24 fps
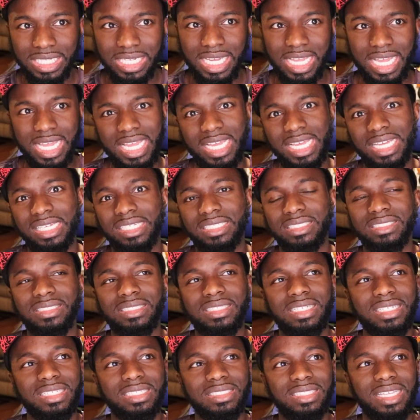and
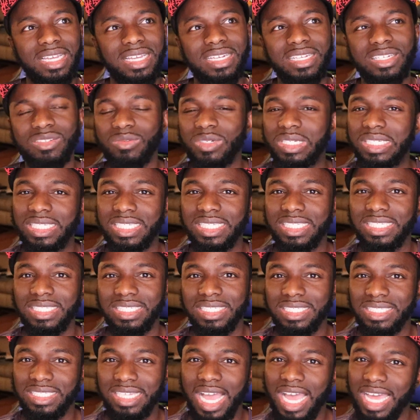they didn't really
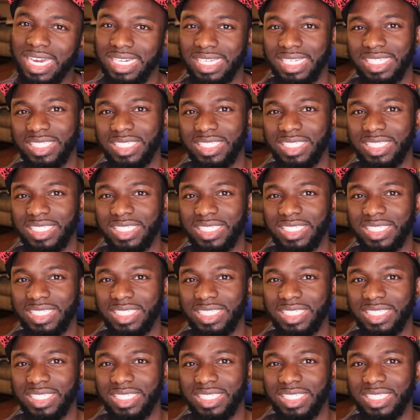kind of